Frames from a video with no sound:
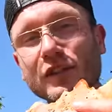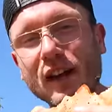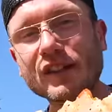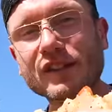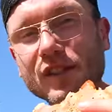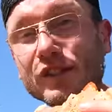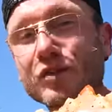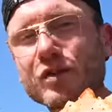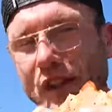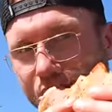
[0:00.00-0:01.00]
I'll tell you one thing.
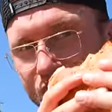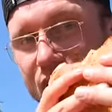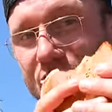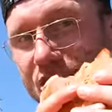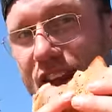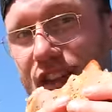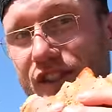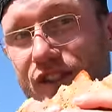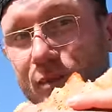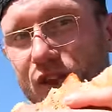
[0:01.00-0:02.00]
It was so good that I had to shoot it